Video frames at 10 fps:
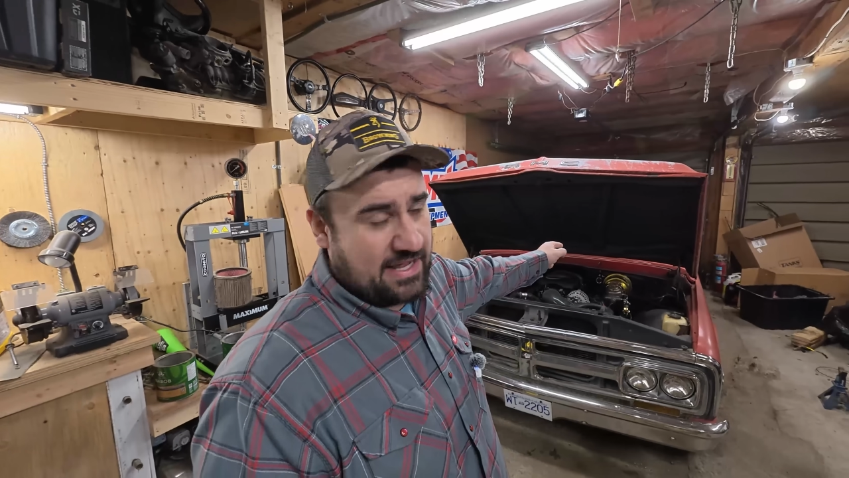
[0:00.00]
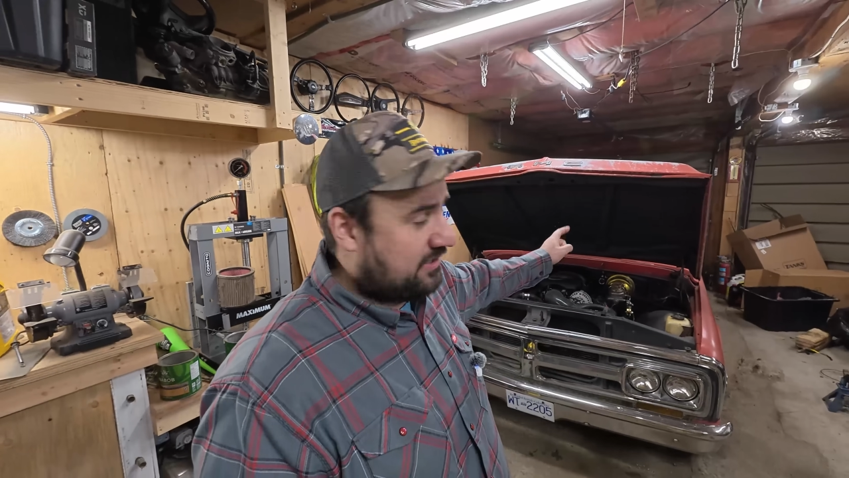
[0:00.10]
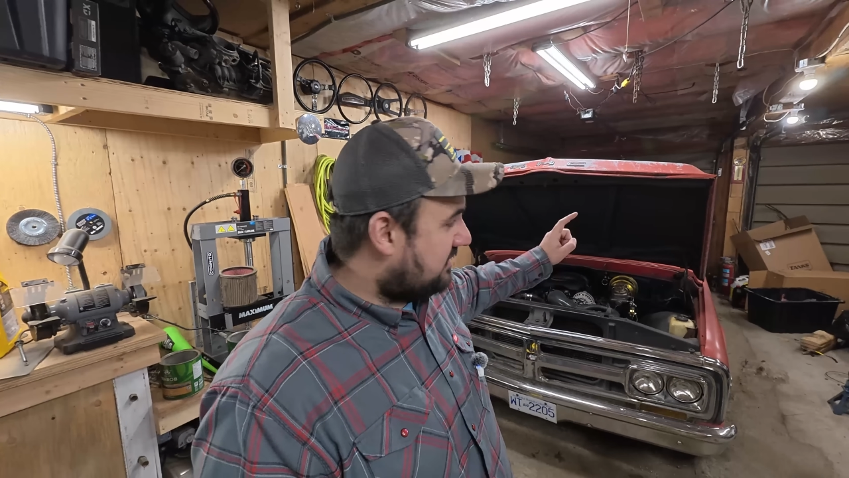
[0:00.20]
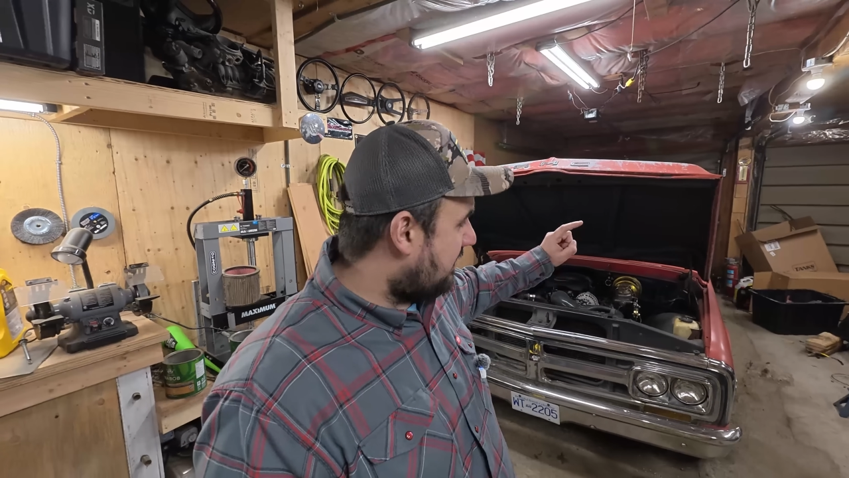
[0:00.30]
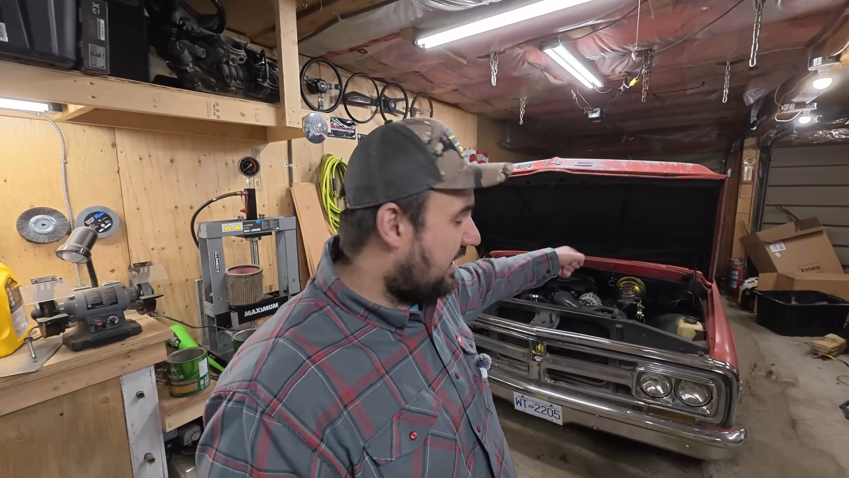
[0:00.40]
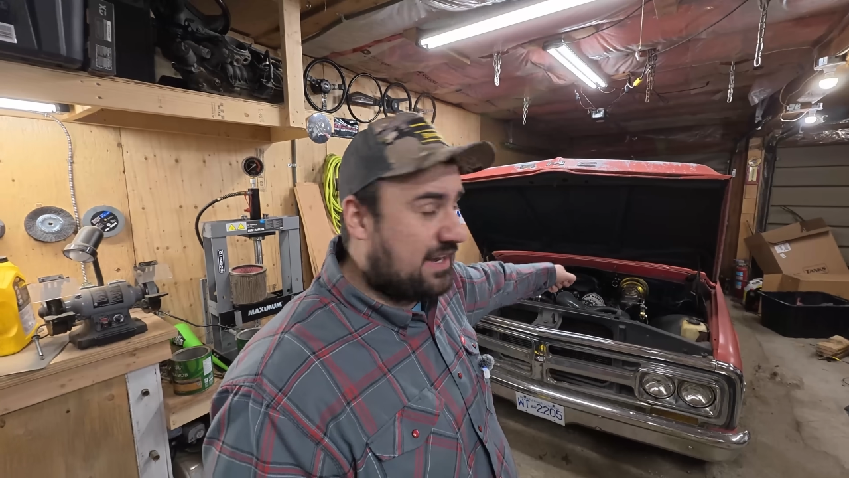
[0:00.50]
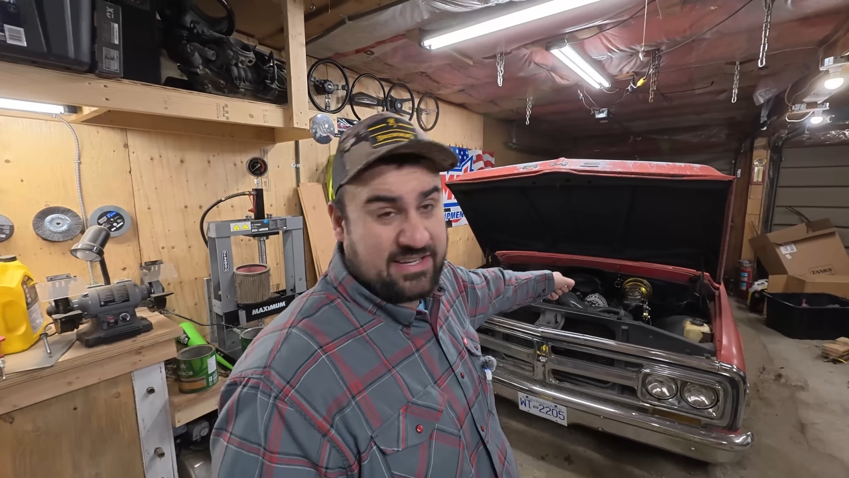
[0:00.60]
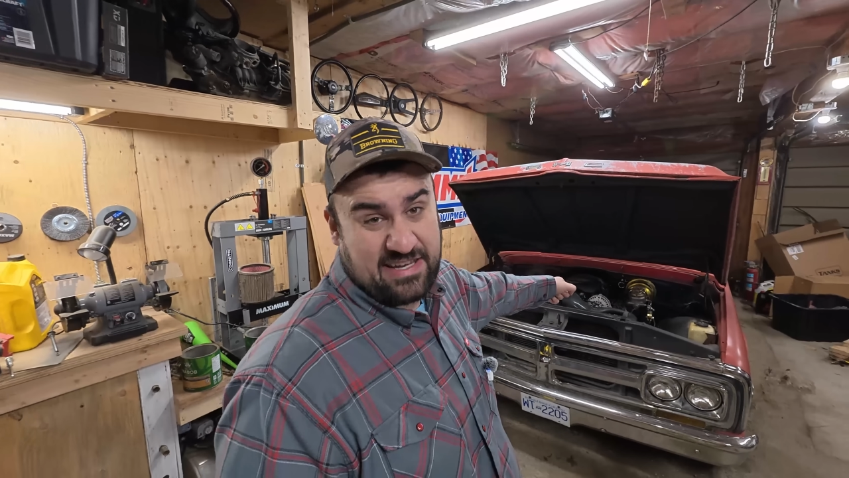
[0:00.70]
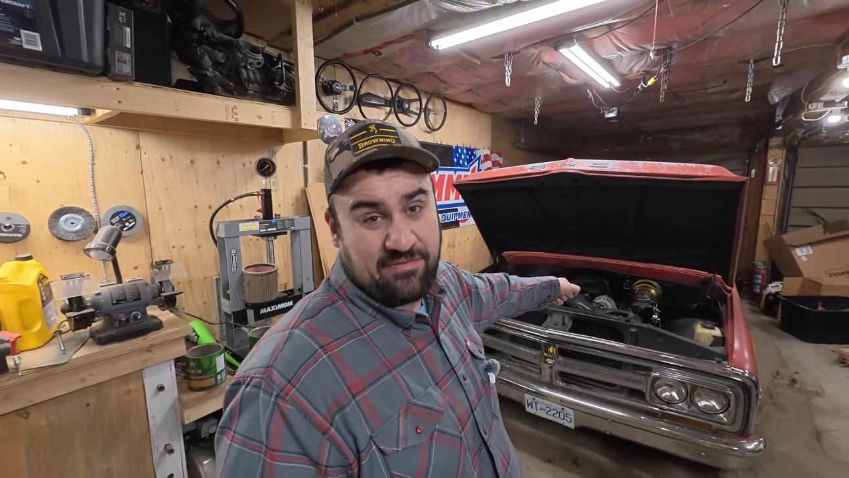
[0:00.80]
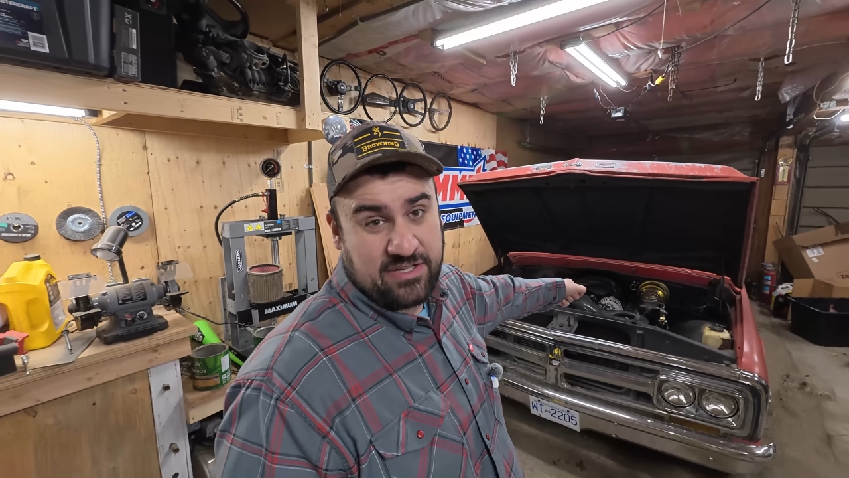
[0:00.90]
headers,
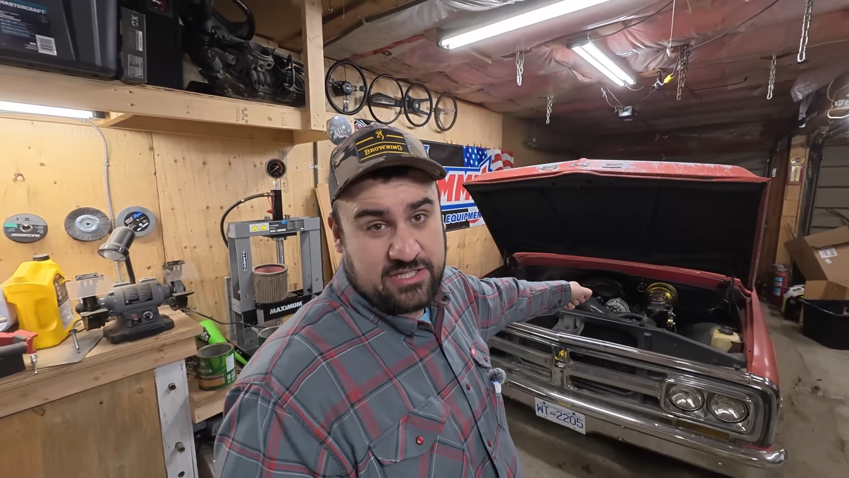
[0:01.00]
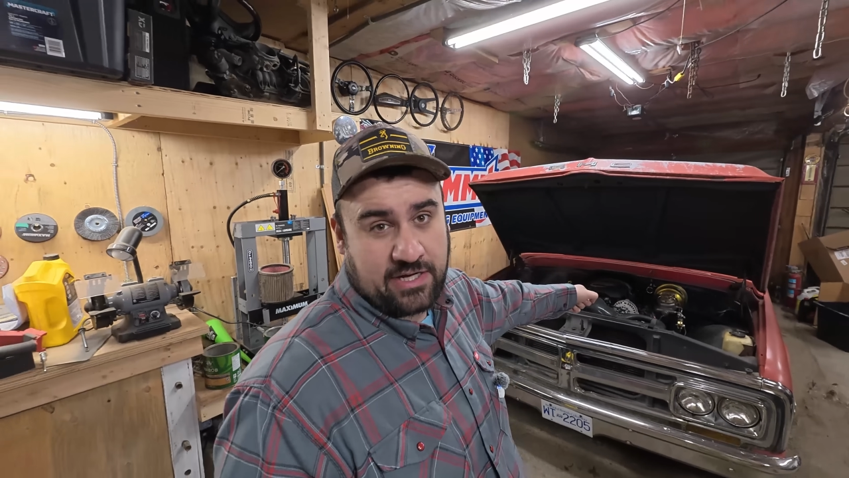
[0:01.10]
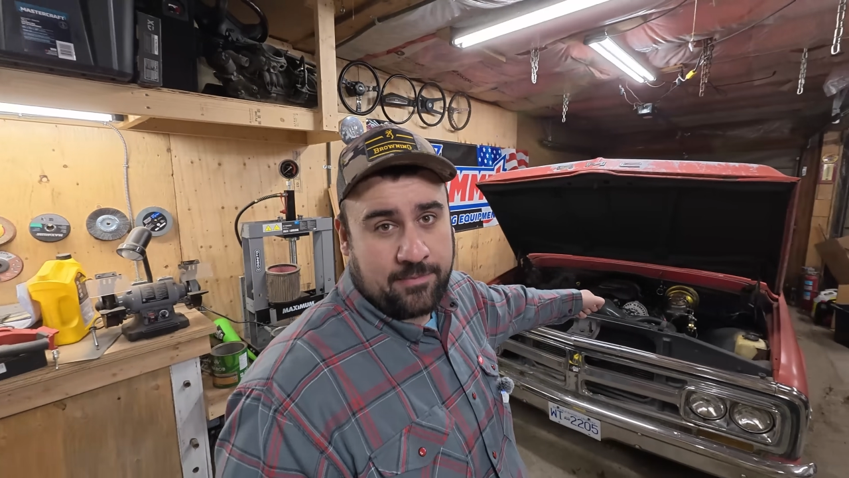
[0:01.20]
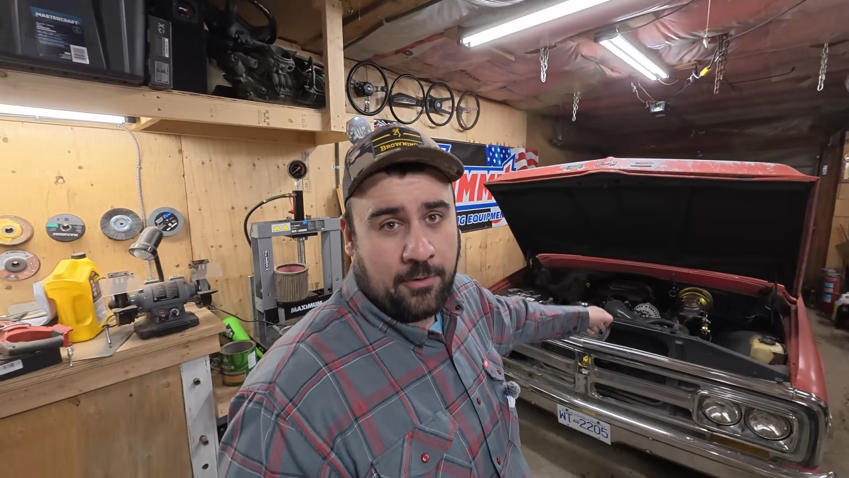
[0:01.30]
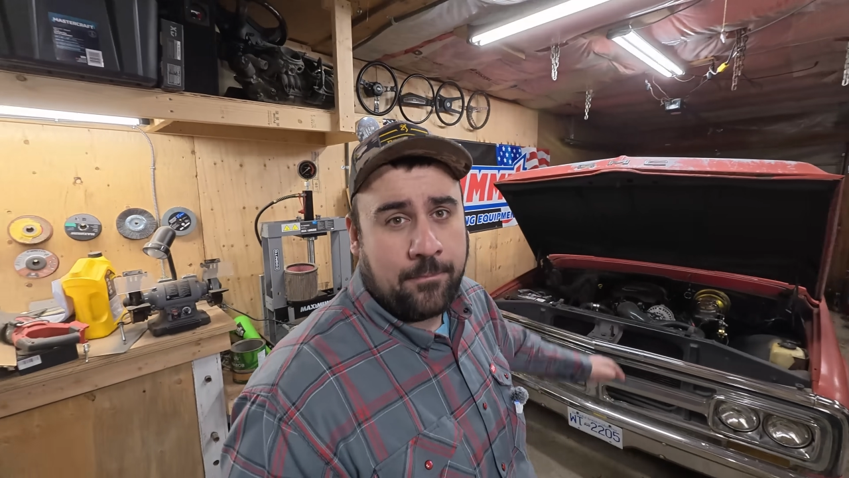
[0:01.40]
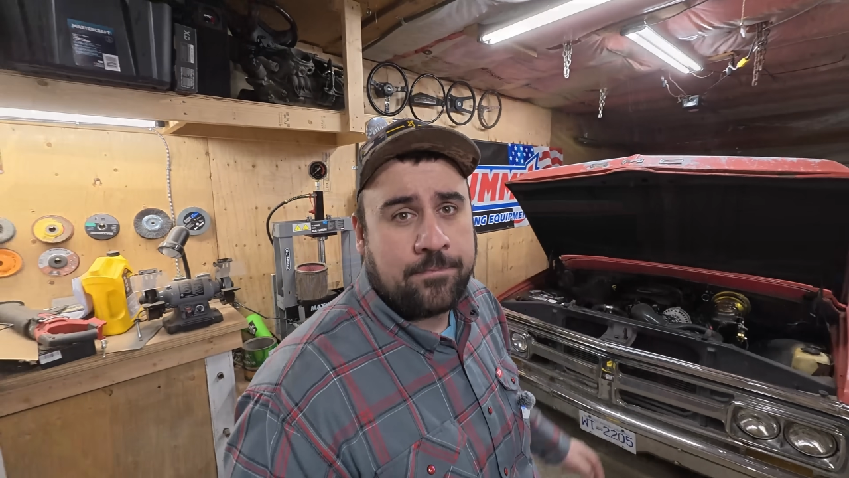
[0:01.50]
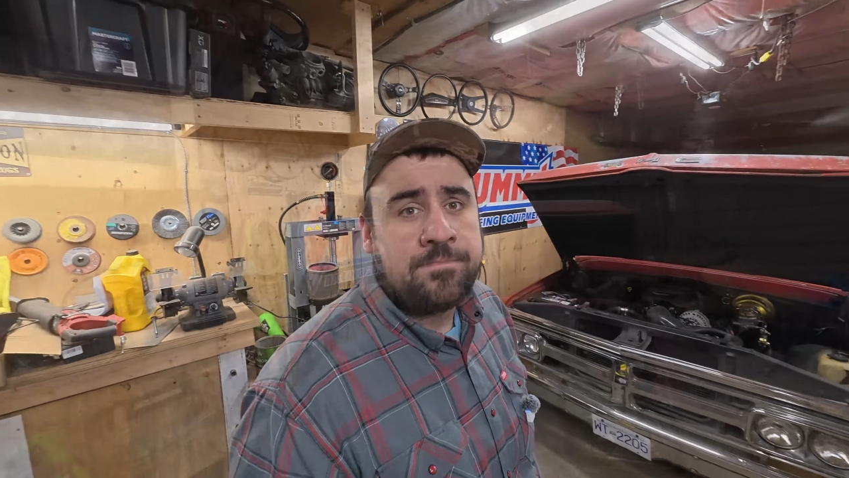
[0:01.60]
definitely check them out.